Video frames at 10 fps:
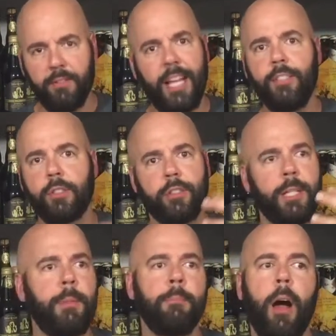Nice
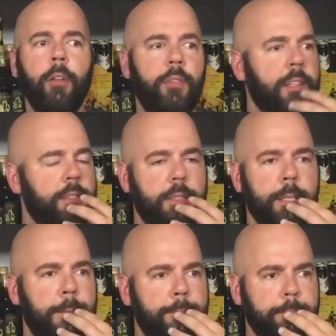creamy mouthfeel
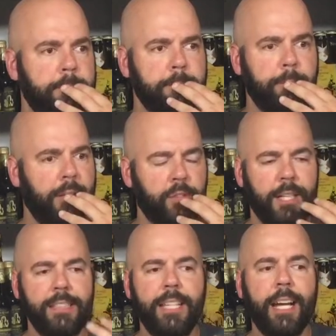still, so
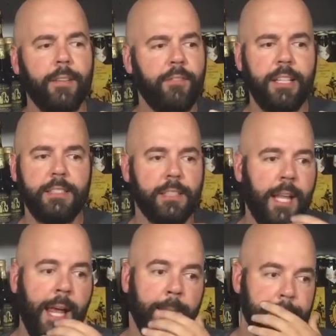you're not sacrificing
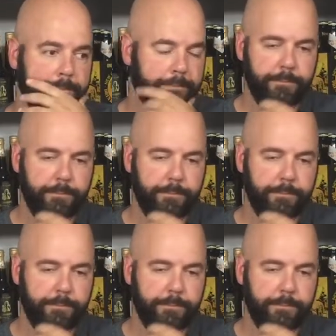that.